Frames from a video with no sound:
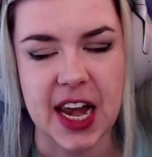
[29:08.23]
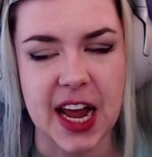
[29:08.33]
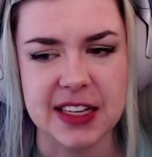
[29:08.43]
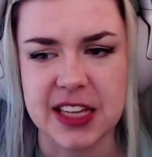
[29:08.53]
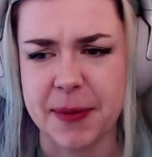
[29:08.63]

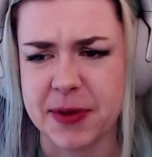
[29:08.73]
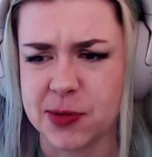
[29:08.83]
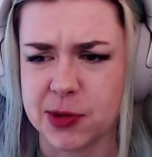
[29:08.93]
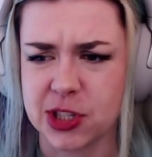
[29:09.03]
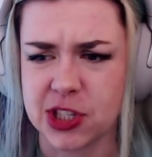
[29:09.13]
Last time I
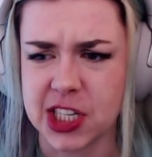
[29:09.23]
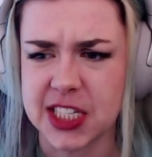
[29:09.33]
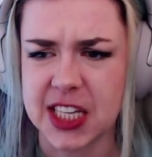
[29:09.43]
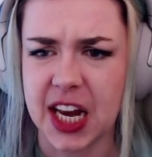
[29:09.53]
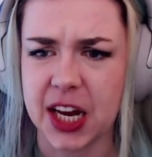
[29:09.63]
was
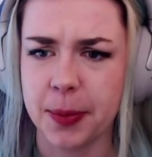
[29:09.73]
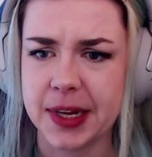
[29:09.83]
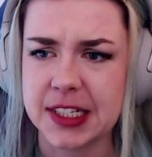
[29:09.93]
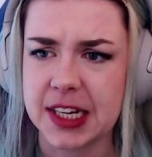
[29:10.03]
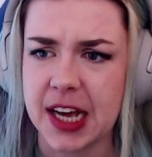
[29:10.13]
just a little
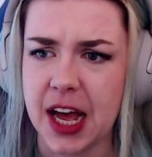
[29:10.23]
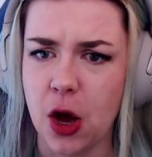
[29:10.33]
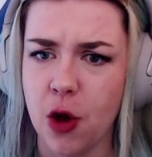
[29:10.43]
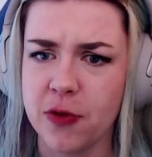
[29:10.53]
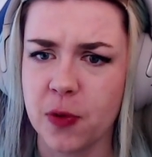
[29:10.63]
bit
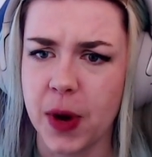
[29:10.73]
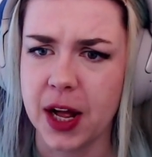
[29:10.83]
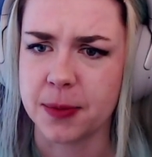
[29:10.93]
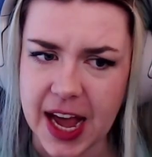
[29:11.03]
overwhelmed.